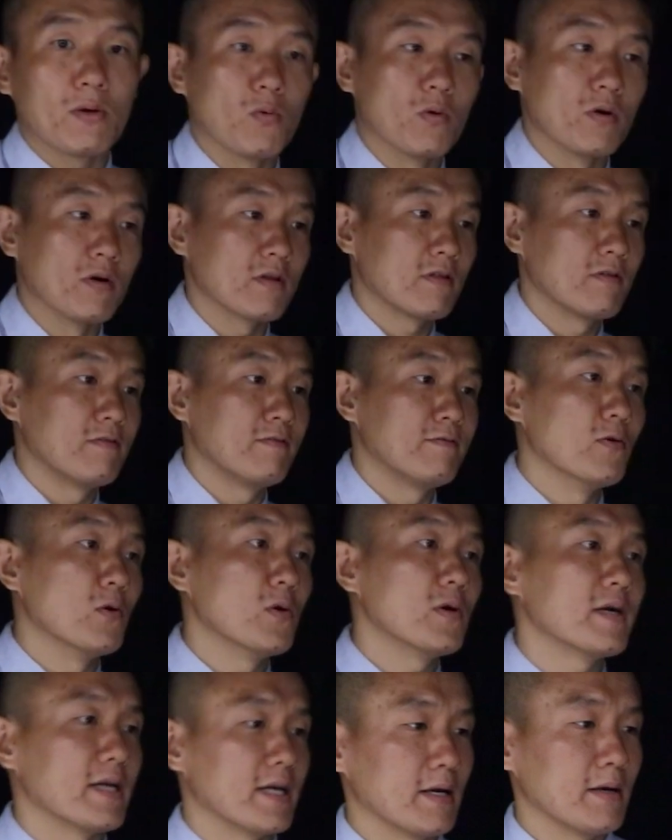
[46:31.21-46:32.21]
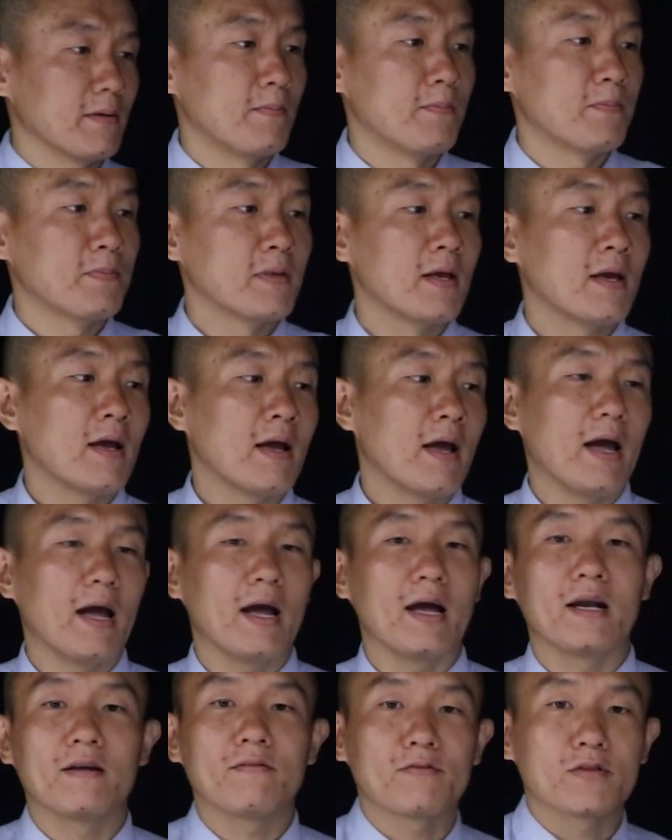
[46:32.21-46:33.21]
worth 40.
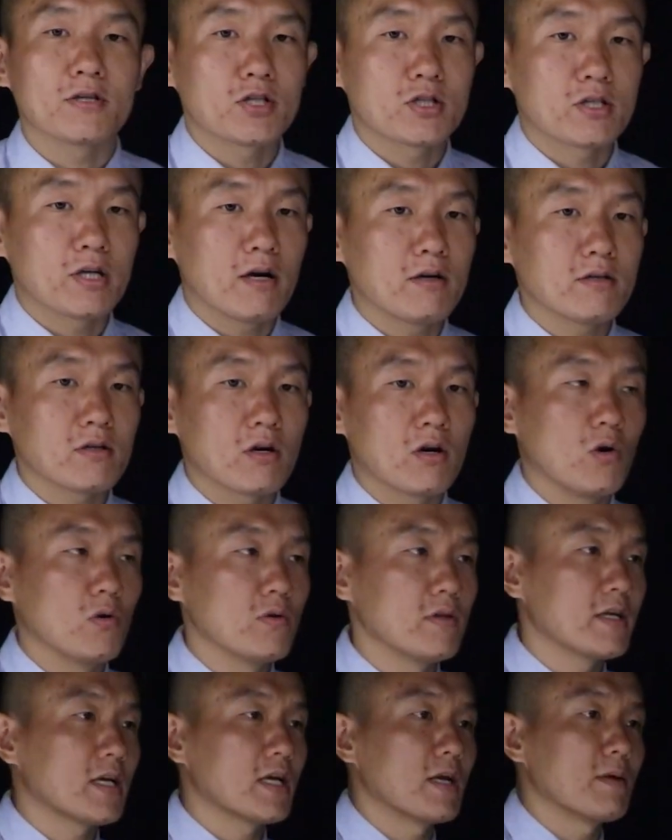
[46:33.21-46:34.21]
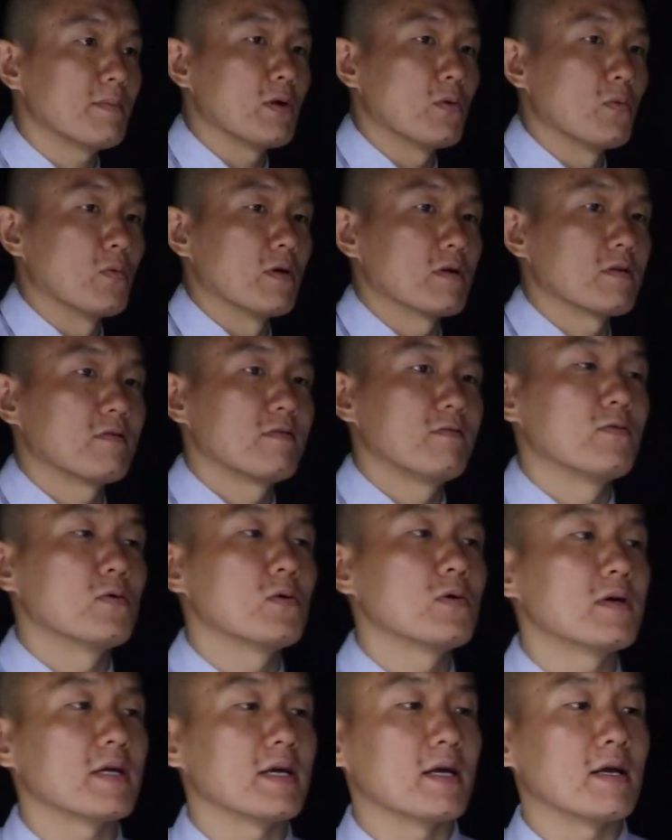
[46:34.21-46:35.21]
And if the shares are only going to be worth
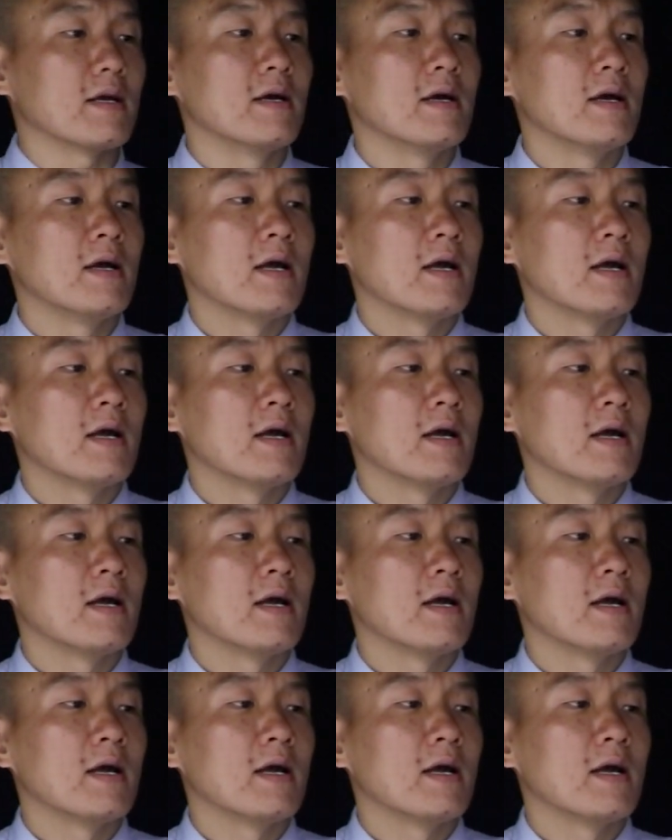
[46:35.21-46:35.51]
40,